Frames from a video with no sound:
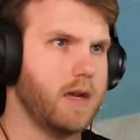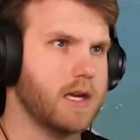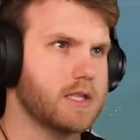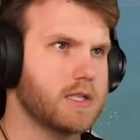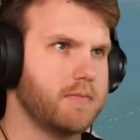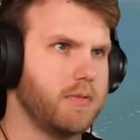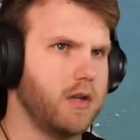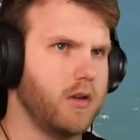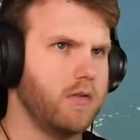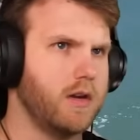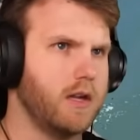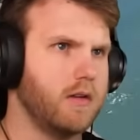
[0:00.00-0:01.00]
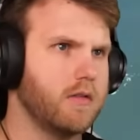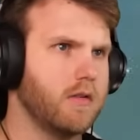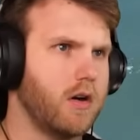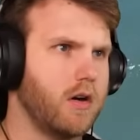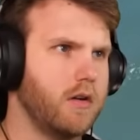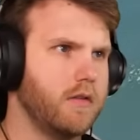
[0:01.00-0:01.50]
exploded
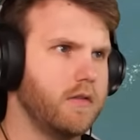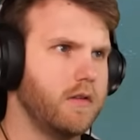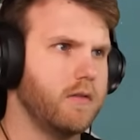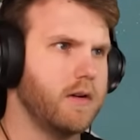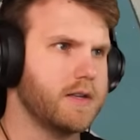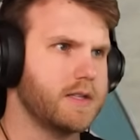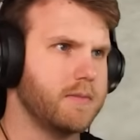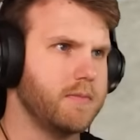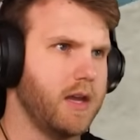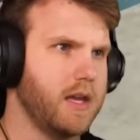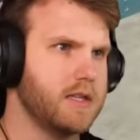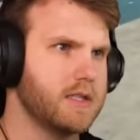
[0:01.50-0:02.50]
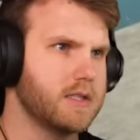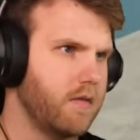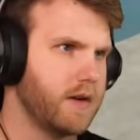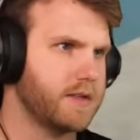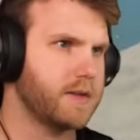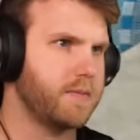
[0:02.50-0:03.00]
cars, dude. Rest in peace.
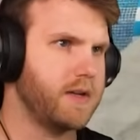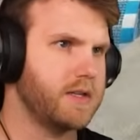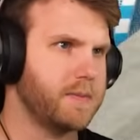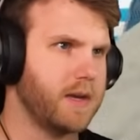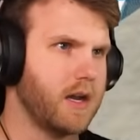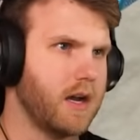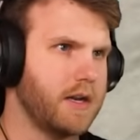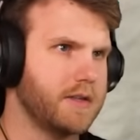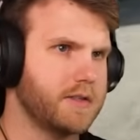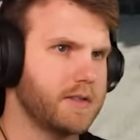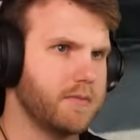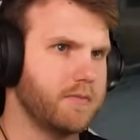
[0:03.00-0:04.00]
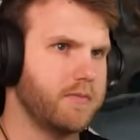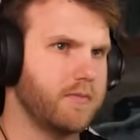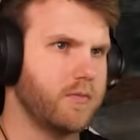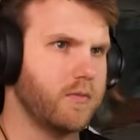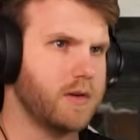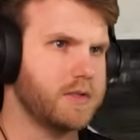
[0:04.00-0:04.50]
Rest in peace, big guys. Some
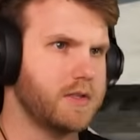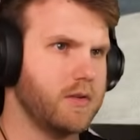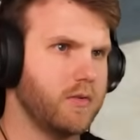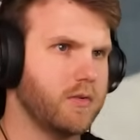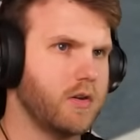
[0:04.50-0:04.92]
rusty old